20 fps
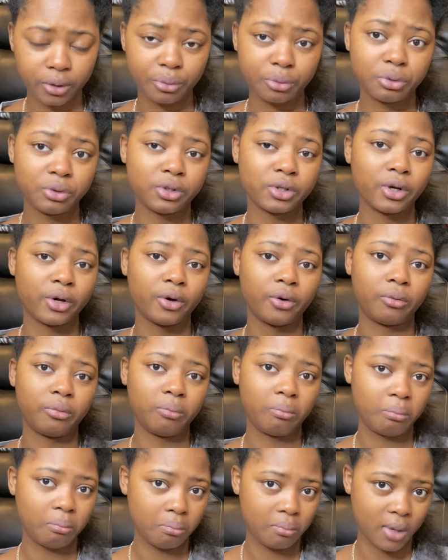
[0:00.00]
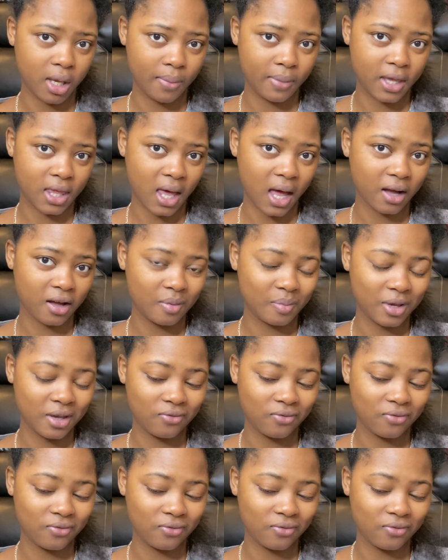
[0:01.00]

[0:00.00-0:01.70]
so maybe that could be a